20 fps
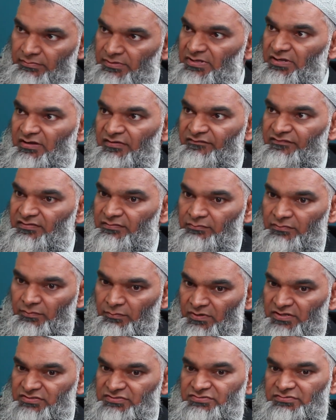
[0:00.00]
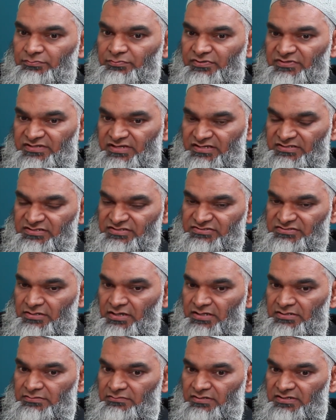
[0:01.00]
We love him, we want to protect his
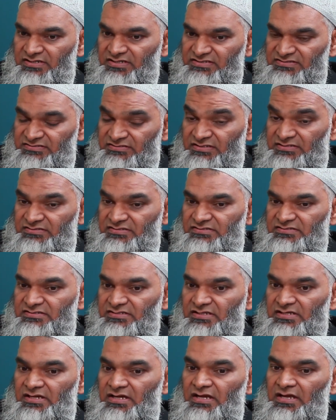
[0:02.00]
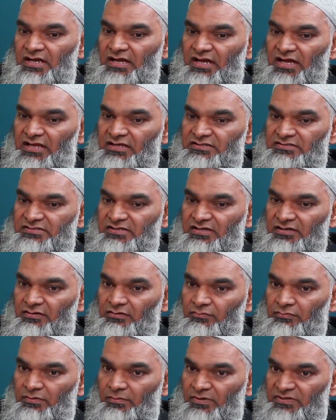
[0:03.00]
honor and his dignity, and
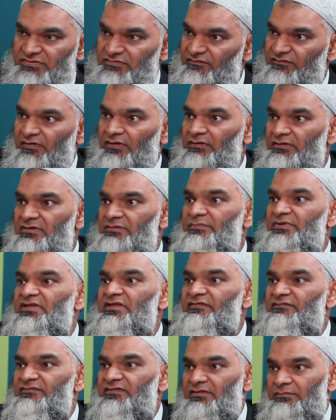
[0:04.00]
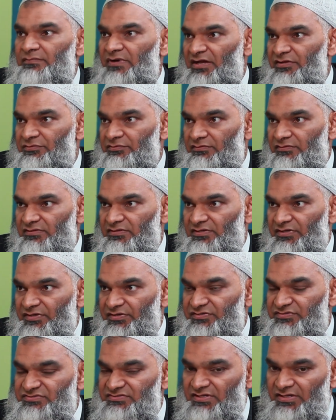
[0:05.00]
we want to follow him even in minute
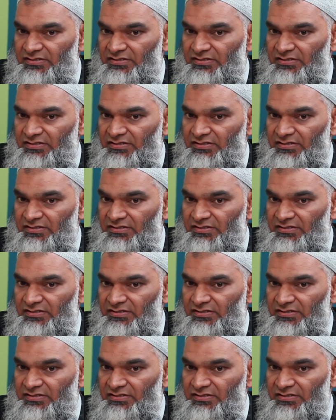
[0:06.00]
things.